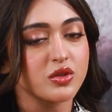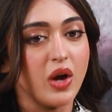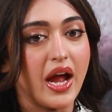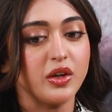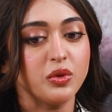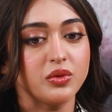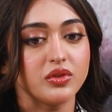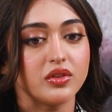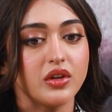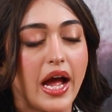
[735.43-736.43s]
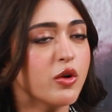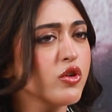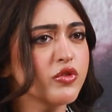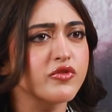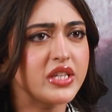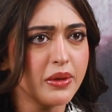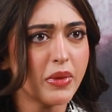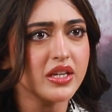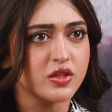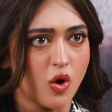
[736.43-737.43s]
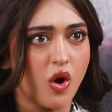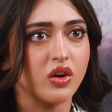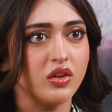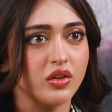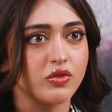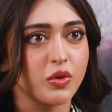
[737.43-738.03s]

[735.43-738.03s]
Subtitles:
So, I had to, I don't know if you've seen my song